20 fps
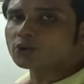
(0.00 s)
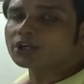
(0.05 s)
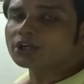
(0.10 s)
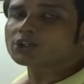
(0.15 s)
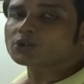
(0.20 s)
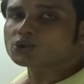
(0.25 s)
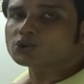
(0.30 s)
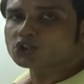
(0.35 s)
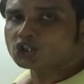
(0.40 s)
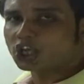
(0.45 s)

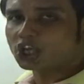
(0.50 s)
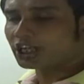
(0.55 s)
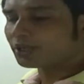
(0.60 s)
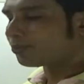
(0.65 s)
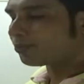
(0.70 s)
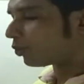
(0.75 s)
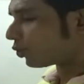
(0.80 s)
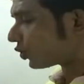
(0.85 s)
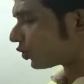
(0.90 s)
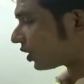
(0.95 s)
going to
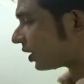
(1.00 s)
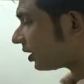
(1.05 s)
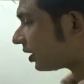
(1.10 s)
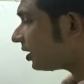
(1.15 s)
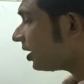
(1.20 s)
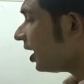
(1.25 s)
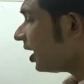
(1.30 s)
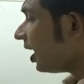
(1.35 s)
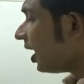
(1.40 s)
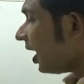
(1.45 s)
check
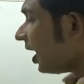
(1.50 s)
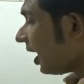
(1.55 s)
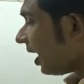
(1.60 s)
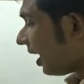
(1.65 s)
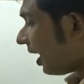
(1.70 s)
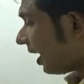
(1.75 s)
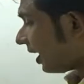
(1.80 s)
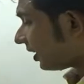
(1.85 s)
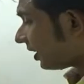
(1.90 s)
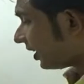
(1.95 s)
portion,
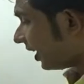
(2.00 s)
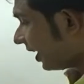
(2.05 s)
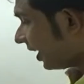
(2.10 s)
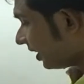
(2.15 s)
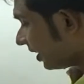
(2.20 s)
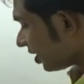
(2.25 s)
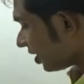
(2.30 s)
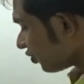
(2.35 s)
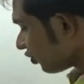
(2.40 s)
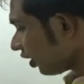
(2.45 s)
and
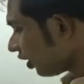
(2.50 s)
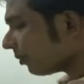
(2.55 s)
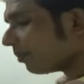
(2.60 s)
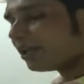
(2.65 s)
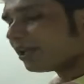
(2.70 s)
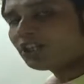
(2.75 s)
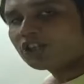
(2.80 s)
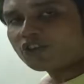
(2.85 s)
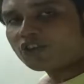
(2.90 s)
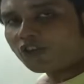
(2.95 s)
then the
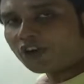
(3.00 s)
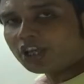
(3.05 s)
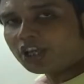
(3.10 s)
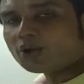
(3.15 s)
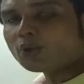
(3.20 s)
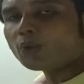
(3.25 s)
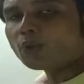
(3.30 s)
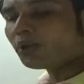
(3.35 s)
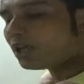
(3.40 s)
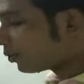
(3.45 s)
statement
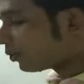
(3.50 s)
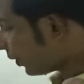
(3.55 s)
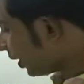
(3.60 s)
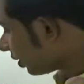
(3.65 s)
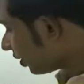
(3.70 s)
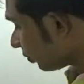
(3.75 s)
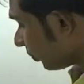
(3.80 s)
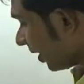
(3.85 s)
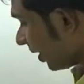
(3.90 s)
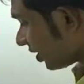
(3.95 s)
3 will
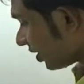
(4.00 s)
going to